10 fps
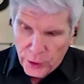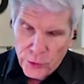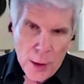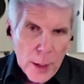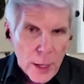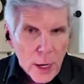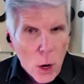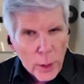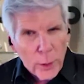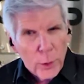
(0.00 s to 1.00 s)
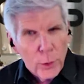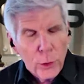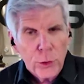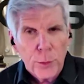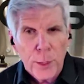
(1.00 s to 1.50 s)
examining how we can
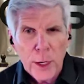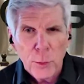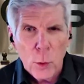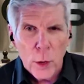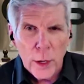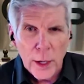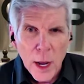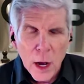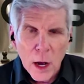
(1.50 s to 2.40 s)
reduce the price point